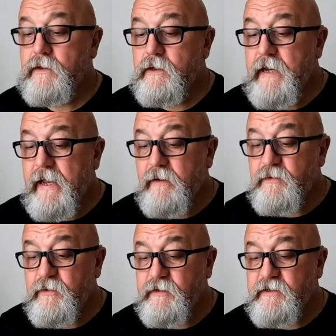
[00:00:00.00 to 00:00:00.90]
today I'm
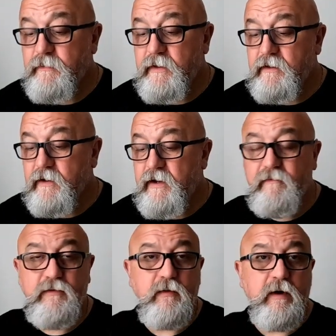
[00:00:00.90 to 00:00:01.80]
doing something that I
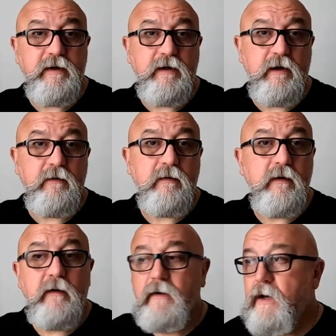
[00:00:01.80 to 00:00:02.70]
never thought I'd do.
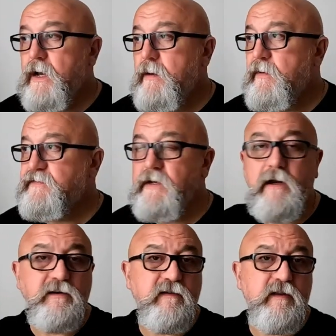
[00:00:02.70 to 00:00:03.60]
Um, I've seen
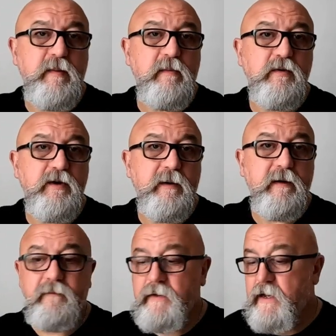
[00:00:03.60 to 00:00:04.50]
loads of other people do
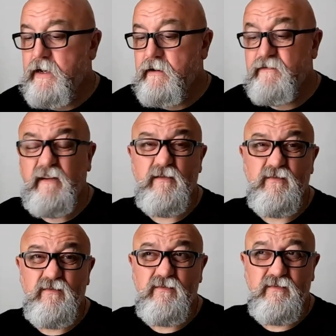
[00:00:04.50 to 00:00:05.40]
it, and I've never
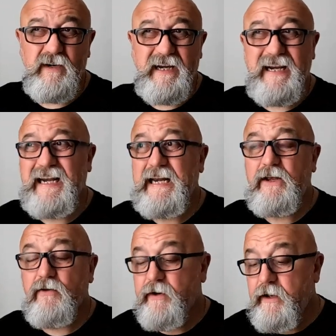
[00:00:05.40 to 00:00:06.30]
really
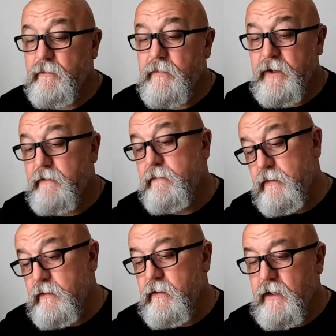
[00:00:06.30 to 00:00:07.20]
got it, but
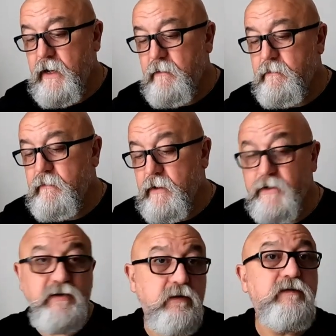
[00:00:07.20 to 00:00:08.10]
um,
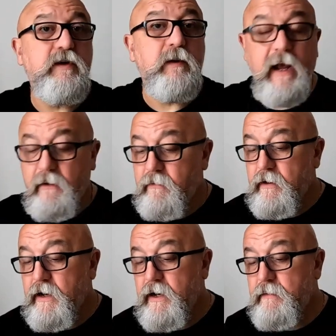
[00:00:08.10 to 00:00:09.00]
I sort of do now.
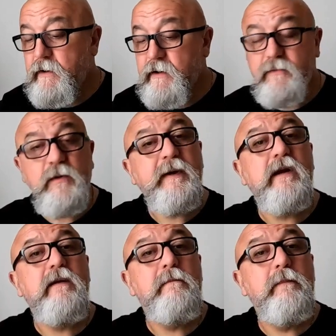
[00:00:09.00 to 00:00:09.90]
Um, and I'm doing
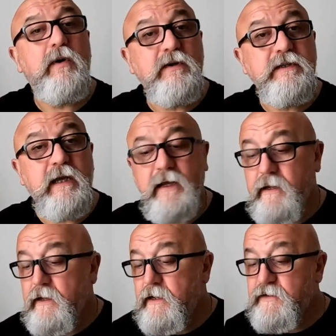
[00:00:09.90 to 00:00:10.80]
an unboxing,
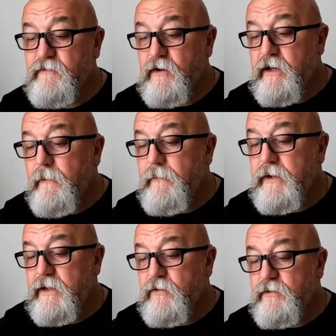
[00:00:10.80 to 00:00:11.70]
and it's for a
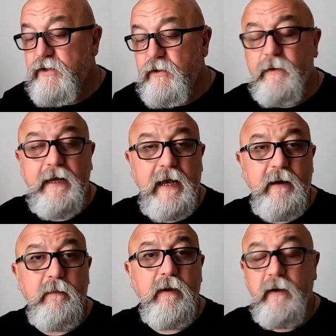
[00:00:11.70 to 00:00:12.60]
company called Unicam.